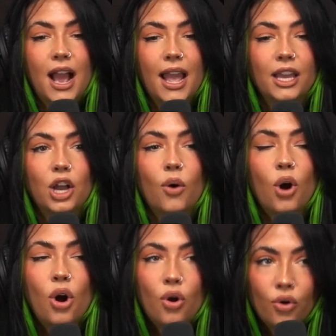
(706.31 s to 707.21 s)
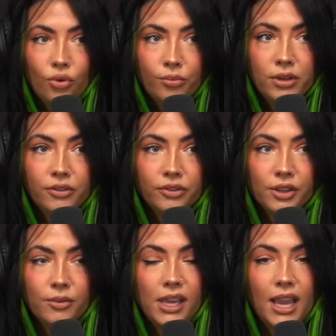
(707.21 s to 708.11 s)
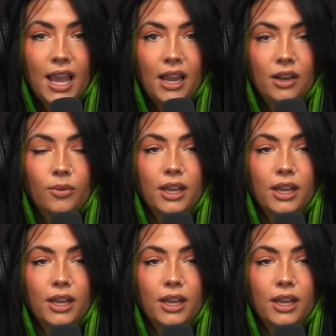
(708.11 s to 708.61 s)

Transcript: I go home for the weekend,